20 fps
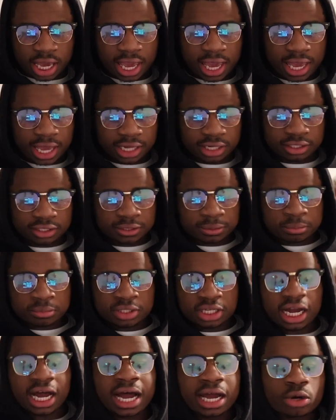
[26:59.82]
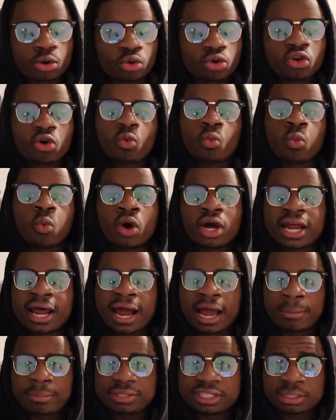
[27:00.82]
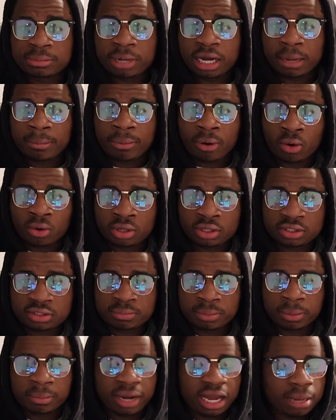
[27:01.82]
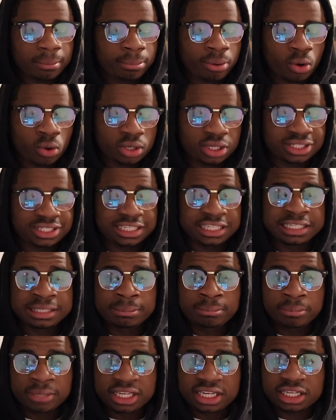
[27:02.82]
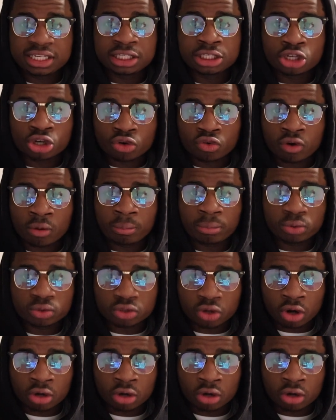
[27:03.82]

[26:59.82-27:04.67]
And I don't know what happened to my opponent, but my opponent immediately crumbled